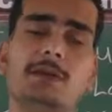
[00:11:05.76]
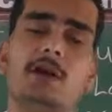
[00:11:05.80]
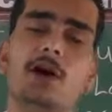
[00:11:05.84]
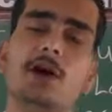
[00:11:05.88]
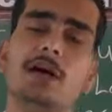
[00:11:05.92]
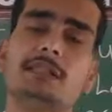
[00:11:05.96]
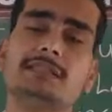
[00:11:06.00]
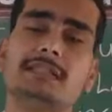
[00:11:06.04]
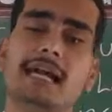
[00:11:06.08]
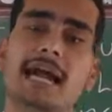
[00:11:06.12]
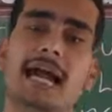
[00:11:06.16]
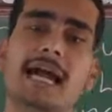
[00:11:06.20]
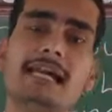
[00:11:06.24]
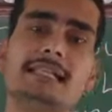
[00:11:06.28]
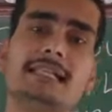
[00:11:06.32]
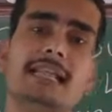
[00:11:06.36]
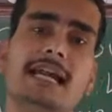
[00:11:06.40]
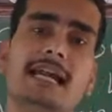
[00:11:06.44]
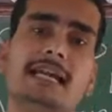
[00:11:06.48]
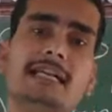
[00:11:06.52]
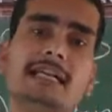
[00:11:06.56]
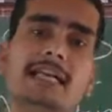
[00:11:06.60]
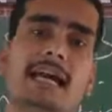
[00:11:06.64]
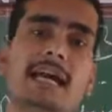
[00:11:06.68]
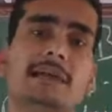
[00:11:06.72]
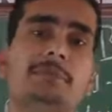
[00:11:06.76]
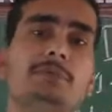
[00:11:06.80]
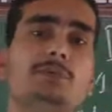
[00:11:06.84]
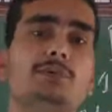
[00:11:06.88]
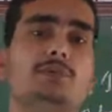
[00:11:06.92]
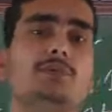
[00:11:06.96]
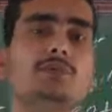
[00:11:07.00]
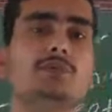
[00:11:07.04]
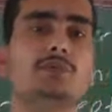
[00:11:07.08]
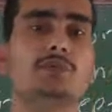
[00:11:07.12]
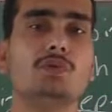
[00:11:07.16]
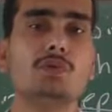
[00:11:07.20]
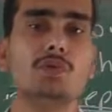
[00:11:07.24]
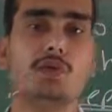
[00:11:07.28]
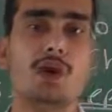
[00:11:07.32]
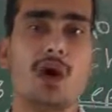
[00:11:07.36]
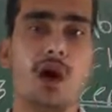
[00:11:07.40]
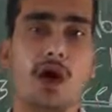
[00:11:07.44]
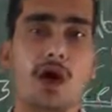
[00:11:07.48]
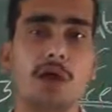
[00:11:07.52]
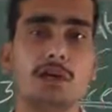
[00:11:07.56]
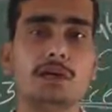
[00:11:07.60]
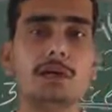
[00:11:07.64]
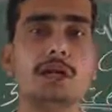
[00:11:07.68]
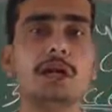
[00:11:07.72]
because at that time if you
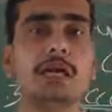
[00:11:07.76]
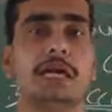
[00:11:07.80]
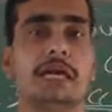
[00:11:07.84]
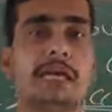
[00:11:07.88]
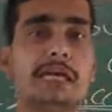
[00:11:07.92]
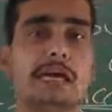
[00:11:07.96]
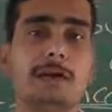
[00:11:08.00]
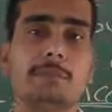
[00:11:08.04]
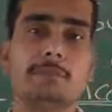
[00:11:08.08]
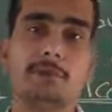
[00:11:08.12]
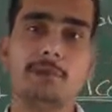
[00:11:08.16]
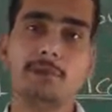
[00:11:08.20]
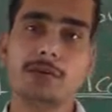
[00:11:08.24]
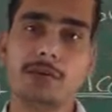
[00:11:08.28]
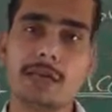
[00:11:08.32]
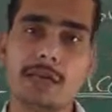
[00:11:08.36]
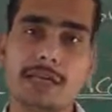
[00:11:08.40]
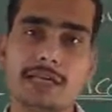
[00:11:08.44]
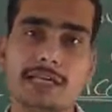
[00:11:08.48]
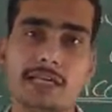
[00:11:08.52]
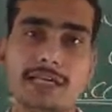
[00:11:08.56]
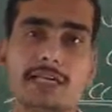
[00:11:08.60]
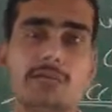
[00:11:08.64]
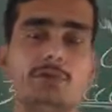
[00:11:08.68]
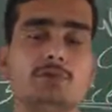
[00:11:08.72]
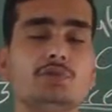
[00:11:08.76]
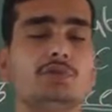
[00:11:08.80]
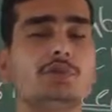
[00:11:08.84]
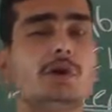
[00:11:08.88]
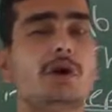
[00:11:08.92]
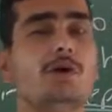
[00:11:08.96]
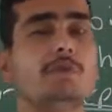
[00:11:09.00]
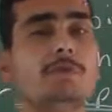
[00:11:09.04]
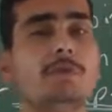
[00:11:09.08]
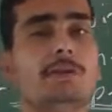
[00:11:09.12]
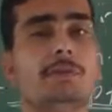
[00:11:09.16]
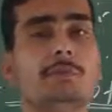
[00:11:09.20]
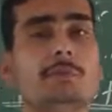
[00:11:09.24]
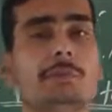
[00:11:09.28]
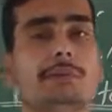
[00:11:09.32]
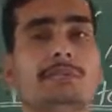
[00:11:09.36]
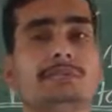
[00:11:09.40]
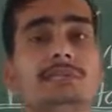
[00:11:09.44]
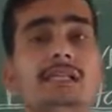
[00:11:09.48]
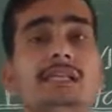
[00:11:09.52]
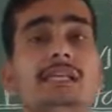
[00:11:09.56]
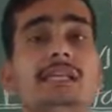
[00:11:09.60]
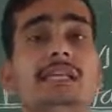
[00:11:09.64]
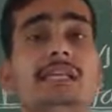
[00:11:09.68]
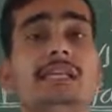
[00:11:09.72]
not communicated to the offerer
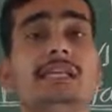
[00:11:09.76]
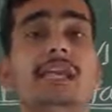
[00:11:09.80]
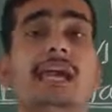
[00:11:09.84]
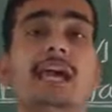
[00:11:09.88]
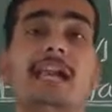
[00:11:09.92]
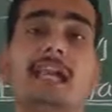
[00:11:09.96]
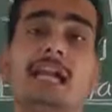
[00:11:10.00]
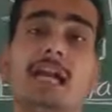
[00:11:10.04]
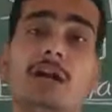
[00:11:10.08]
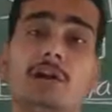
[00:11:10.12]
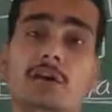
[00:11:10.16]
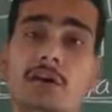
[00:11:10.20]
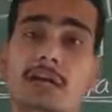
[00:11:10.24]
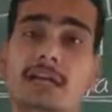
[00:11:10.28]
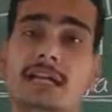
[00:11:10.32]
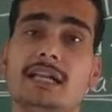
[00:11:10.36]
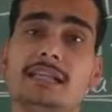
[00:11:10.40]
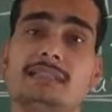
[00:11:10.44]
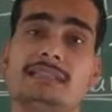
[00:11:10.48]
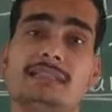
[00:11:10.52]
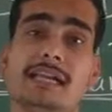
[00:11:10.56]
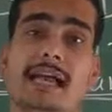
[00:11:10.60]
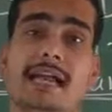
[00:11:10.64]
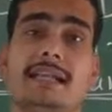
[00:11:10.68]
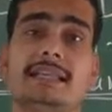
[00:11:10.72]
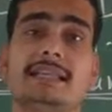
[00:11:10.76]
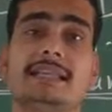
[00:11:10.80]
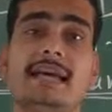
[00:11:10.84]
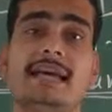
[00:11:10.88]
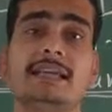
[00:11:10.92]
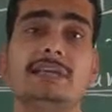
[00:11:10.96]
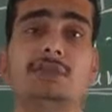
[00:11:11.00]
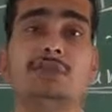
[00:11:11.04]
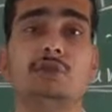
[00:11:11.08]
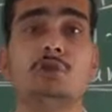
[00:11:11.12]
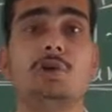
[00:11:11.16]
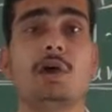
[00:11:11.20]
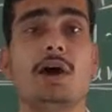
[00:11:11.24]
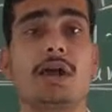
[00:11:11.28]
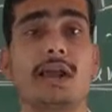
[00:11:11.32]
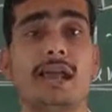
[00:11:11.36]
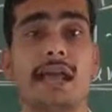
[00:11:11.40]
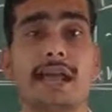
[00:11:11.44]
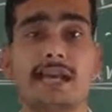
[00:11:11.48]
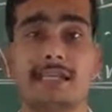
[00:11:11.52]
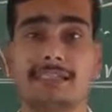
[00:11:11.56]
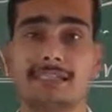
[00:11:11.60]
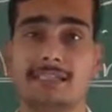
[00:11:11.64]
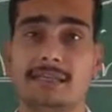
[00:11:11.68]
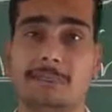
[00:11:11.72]
person, he cannot understand that you are
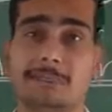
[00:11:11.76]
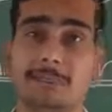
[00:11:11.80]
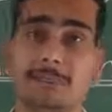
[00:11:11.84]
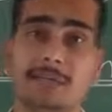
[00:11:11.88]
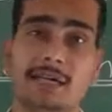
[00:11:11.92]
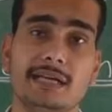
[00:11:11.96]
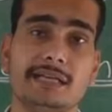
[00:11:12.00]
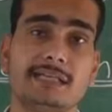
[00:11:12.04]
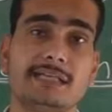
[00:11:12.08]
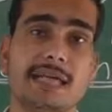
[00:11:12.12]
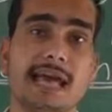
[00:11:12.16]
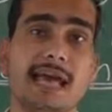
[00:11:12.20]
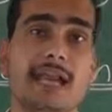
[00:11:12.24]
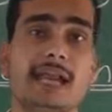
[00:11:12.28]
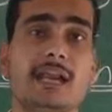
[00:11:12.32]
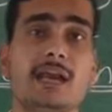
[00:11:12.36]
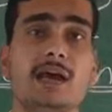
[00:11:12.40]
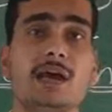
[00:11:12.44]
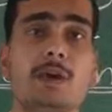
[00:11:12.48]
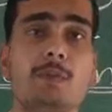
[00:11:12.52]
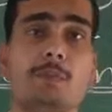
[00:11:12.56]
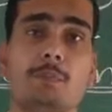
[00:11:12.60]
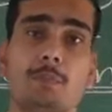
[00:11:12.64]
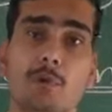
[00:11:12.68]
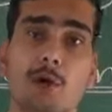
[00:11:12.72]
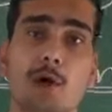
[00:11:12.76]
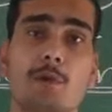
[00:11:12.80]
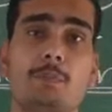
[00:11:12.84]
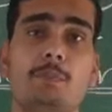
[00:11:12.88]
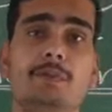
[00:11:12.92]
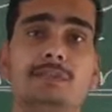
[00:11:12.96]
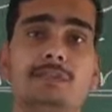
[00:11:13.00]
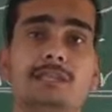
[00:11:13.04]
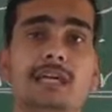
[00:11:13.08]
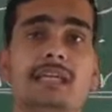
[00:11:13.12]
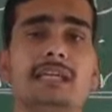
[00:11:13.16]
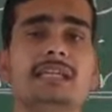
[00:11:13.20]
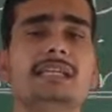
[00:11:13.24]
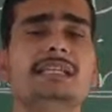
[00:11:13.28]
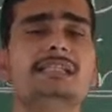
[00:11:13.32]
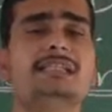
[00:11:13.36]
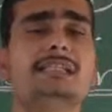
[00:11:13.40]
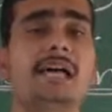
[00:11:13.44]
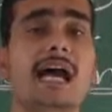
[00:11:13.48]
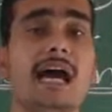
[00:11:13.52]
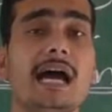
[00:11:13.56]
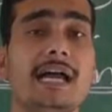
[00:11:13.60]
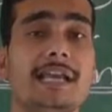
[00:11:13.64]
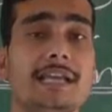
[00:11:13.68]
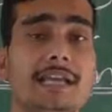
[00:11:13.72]
accepted that promise, and he
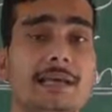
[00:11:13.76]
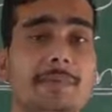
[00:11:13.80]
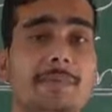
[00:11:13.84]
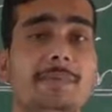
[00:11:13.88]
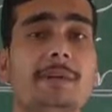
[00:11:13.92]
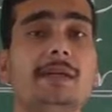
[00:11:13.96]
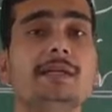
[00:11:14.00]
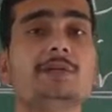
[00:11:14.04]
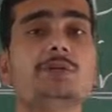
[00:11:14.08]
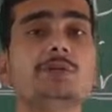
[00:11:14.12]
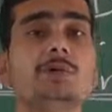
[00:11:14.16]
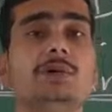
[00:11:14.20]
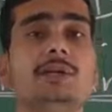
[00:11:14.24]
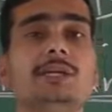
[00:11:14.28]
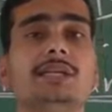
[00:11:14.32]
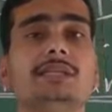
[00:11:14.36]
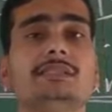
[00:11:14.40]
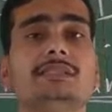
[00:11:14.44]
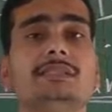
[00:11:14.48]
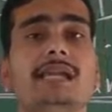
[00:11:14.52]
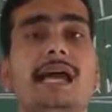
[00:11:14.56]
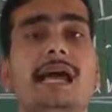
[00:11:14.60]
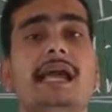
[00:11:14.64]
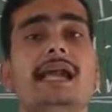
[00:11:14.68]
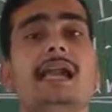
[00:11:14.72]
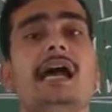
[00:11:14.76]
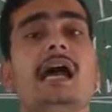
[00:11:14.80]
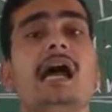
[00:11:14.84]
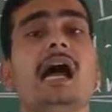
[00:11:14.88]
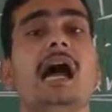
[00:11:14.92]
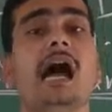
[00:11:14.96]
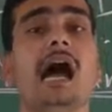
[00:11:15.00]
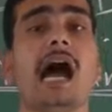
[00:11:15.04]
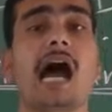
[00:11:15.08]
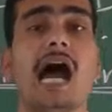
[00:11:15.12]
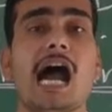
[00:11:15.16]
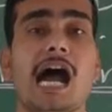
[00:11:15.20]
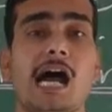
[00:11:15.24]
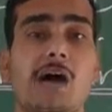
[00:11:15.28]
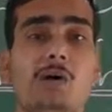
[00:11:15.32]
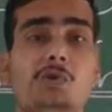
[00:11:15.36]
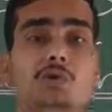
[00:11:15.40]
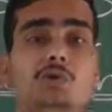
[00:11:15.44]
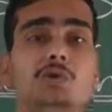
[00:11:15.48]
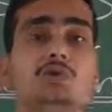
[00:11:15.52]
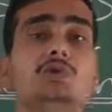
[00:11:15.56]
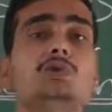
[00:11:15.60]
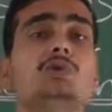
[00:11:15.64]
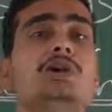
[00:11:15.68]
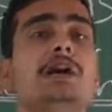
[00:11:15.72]
is unable to understand
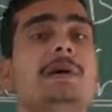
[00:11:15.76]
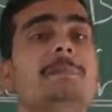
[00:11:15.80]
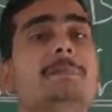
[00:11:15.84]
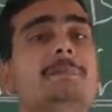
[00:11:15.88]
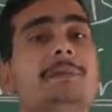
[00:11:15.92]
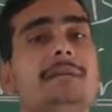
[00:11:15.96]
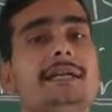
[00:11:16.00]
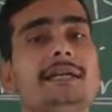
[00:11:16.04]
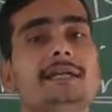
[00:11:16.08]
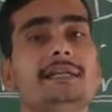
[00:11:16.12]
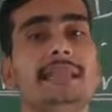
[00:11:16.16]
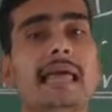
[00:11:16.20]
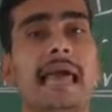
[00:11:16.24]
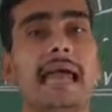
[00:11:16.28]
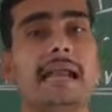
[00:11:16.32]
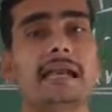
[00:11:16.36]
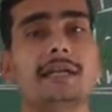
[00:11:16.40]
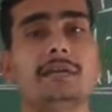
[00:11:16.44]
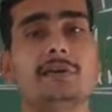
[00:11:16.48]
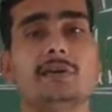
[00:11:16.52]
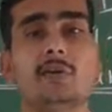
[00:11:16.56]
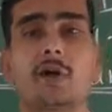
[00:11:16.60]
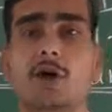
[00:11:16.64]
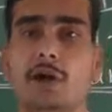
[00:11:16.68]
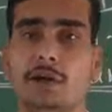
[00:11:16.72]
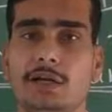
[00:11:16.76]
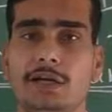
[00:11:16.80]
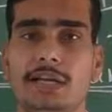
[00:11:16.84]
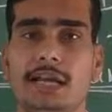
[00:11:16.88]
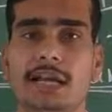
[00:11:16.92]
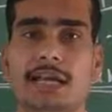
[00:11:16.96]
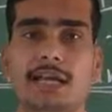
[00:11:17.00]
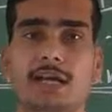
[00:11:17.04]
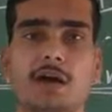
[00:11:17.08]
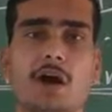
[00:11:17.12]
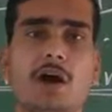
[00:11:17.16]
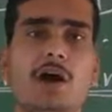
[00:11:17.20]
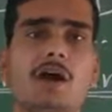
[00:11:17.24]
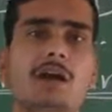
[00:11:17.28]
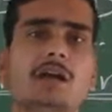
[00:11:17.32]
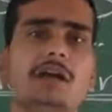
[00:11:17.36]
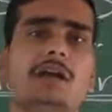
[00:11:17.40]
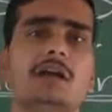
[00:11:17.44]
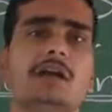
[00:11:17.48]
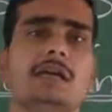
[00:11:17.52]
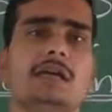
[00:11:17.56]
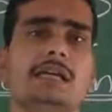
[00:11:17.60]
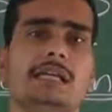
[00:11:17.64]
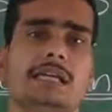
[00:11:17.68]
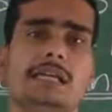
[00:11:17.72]
how to complete that contract,
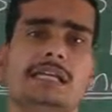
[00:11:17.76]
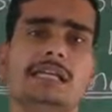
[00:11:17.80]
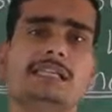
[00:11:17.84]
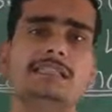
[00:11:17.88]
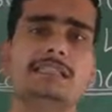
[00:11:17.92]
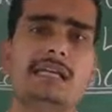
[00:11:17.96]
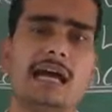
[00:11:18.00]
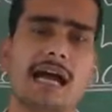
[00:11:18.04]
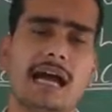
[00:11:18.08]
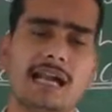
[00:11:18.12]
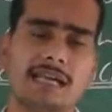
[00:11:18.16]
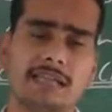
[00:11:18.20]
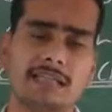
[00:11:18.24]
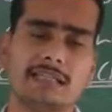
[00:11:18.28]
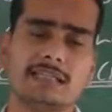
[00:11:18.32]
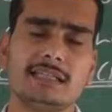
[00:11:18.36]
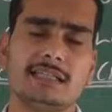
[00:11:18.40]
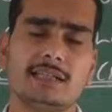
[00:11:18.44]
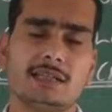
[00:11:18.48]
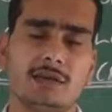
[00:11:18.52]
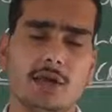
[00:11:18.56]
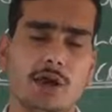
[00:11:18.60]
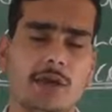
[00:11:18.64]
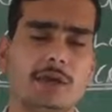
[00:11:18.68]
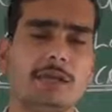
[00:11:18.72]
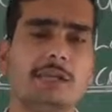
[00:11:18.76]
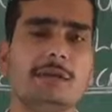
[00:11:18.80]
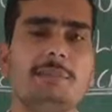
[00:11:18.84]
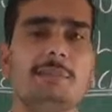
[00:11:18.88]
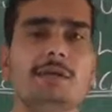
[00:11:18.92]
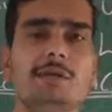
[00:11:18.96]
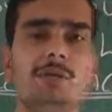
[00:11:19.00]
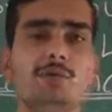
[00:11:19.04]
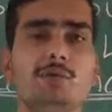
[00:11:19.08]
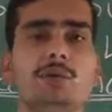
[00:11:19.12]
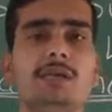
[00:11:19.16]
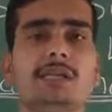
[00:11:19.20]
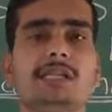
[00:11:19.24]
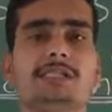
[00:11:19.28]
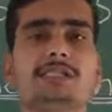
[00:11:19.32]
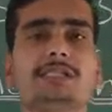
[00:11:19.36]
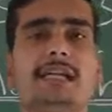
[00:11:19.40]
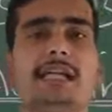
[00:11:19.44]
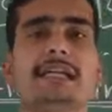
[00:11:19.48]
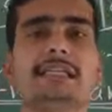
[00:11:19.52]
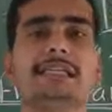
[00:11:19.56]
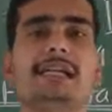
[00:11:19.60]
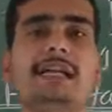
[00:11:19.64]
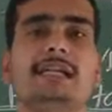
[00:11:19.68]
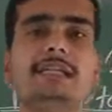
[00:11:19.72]
or he is not able to
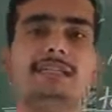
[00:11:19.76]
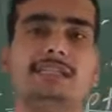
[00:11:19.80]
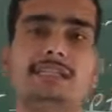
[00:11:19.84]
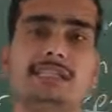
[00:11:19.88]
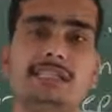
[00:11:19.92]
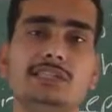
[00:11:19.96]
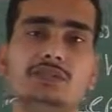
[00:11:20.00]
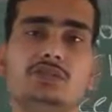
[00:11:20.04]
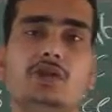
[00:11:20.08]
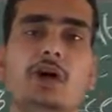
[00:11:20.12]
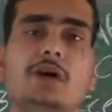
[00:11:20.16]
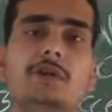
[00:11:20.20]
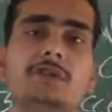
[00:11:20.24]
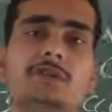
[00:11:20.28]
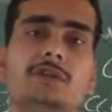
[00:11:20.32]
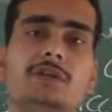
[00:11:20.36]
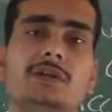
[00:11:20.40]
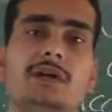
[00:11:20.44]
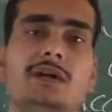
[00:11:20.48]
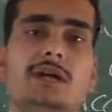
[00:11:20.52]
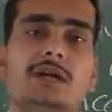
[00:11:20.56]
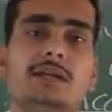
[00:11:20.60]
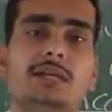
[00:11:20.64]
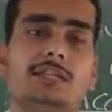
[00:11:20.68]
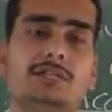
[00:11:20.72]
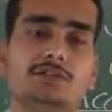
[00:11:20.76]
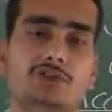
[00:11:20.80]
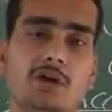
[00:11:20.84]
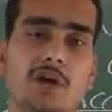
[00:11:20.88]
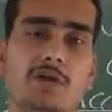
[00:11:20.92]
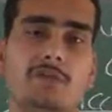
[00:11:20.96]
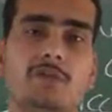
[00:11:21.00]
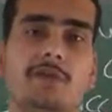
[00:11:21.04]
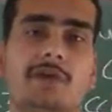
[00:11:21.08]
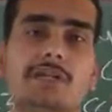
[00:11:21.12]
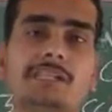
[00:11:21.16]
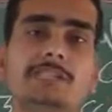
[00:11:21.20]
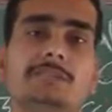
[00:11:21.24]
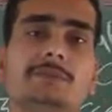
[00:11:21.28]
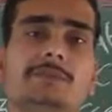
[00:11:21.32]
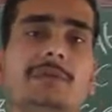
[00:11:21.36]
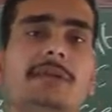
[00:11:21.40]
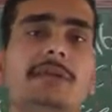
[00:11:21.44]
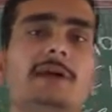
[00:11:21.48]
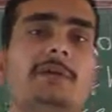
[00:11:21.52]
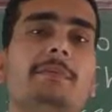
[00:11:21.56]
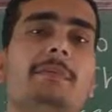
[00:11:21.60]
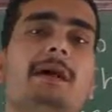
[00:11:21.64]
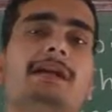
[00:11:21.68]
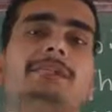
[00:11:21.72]
understand that his offer is
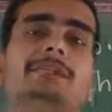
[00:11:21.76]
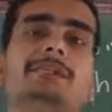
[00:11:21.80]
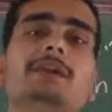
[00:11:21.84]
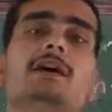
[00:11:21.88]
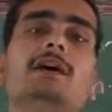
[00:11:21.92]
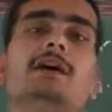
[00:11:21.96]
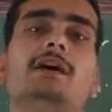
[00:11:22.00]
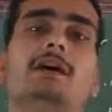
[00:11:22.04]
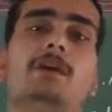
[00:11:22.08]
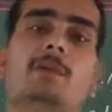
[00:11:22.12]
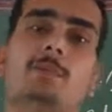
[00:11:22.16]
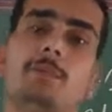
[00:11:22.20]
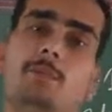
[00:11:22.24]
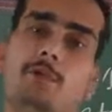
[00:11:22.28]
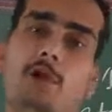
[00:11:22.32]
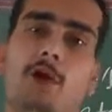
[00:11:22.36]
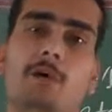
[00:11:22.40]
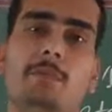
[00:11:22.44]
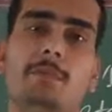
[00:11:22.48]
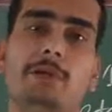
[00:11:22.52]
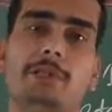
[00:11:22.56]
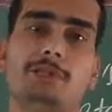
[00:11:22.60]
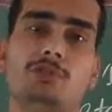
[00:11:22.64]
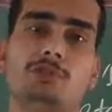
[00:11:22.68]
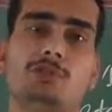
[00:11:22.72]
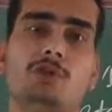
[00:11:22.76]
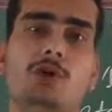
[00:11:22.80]
become as a promise.